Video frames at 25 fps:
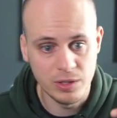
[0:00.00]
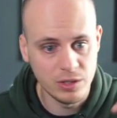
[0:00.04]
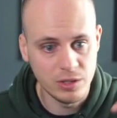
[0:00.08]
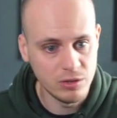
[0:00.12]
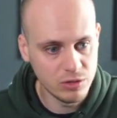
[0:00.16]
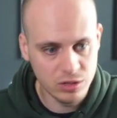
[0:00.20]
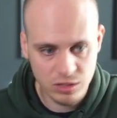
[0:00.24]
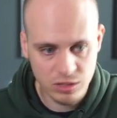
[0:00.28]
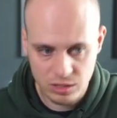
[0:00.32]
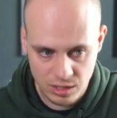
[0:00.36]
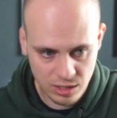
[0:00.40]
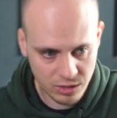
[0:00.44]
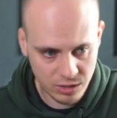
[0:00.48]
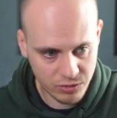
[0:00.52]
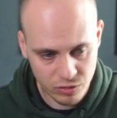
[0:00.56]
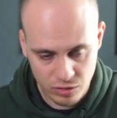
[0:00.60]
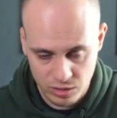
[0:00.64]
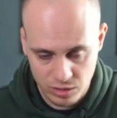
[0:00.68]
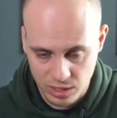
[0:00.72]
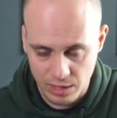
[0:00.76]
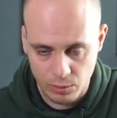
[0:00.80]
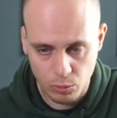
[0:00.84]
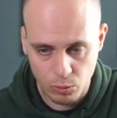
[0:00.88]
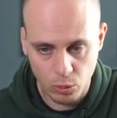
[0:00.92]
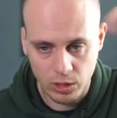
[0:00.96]
You just
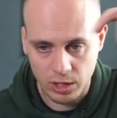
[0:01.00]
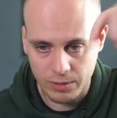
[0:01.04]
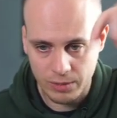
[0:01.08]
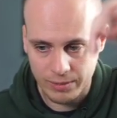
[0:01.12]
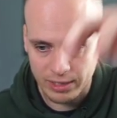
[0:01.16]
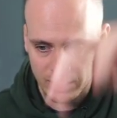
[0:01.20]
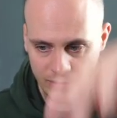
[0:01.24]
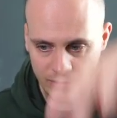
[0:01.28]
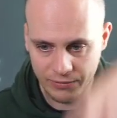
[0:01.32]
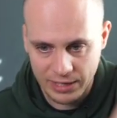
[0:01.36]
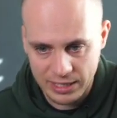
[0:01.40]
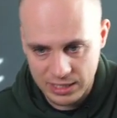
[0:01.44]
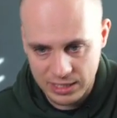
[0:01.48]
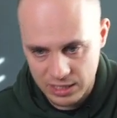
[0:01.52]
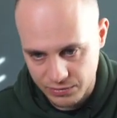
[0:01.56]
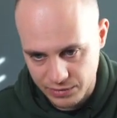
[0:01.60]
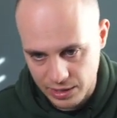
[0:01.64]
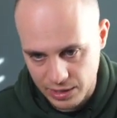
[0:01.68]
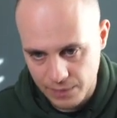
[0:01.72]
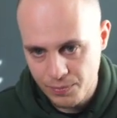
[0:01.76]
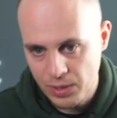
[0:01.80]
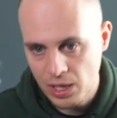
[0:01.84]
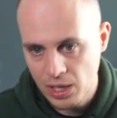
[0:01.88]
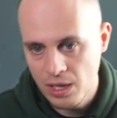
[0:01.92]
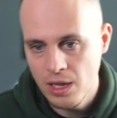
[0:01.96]
keep walking around the face of it.